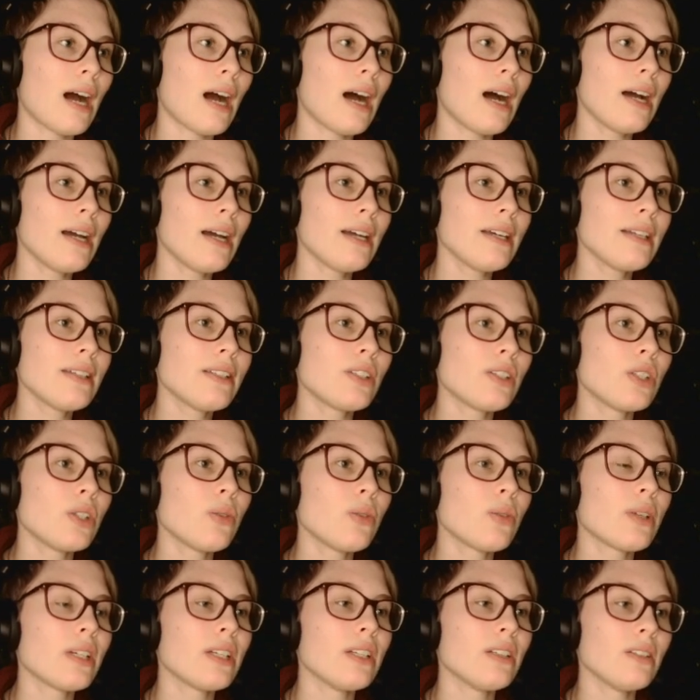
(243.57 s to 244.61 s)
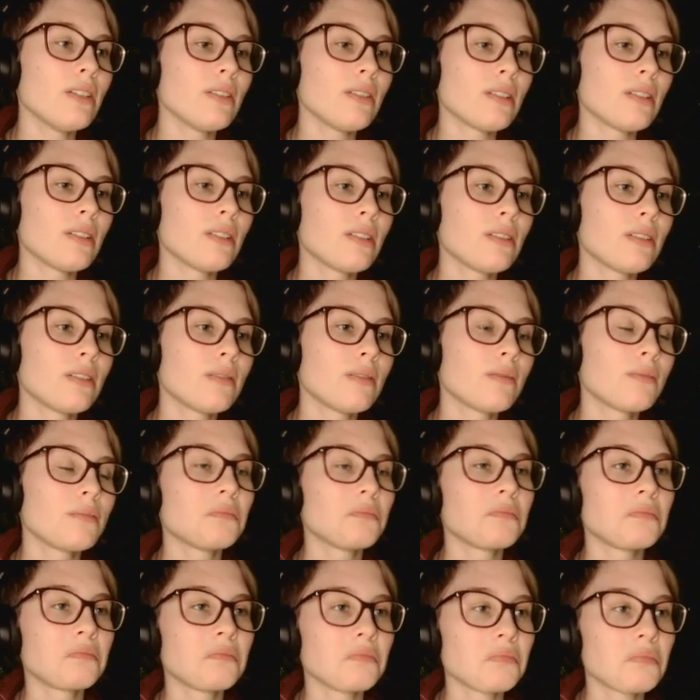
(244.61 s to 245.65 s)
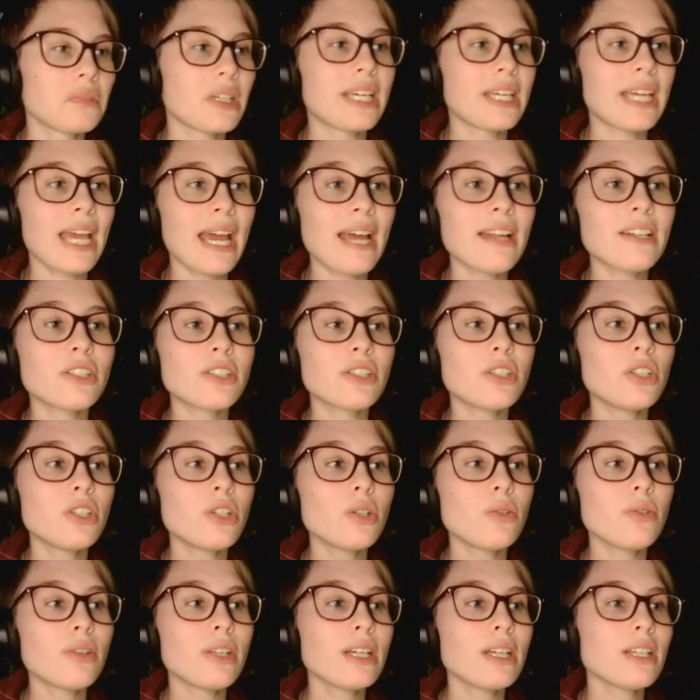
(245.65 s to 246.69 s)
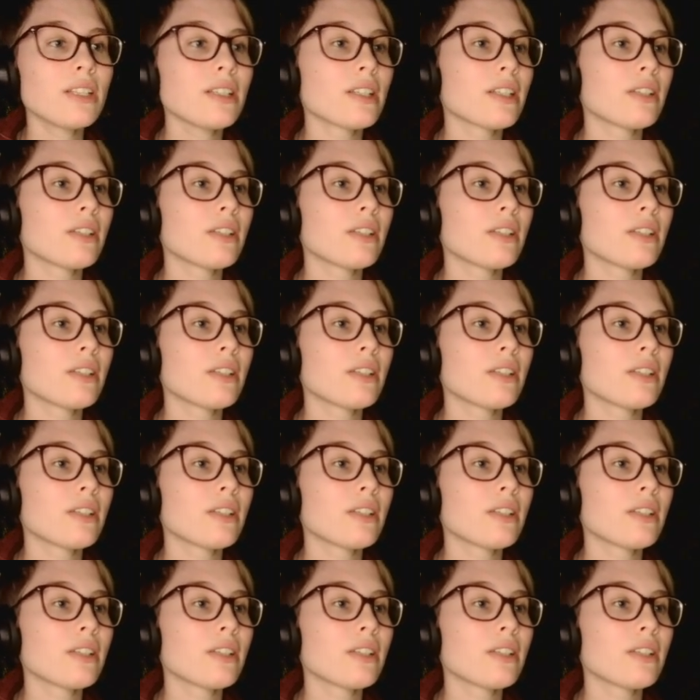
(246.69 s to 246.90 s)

eyes you can get to do things.